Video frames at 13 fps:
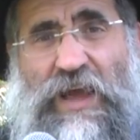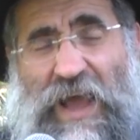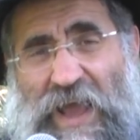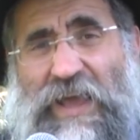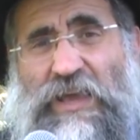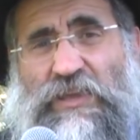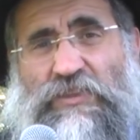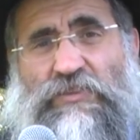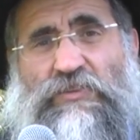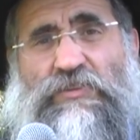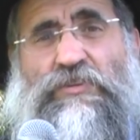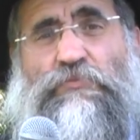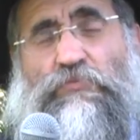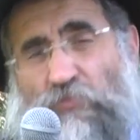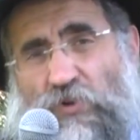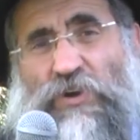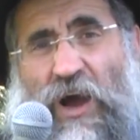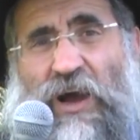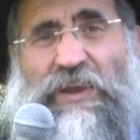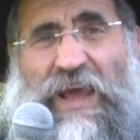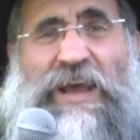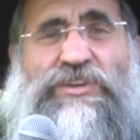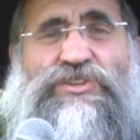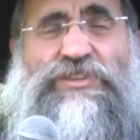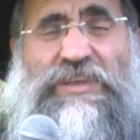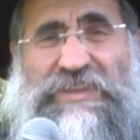and God
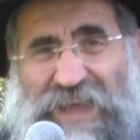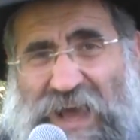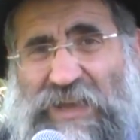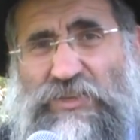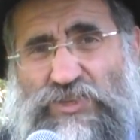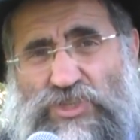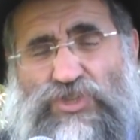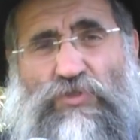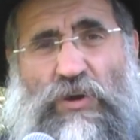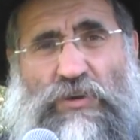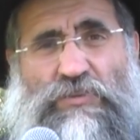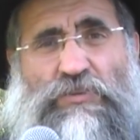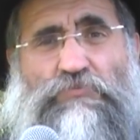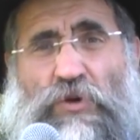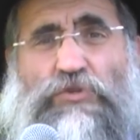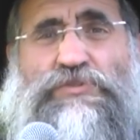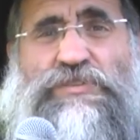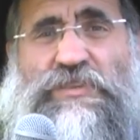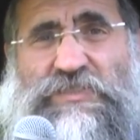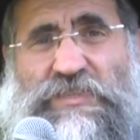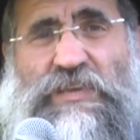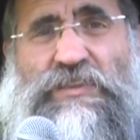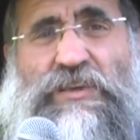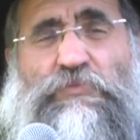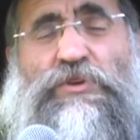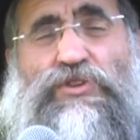actually did not instruct Moses to send them.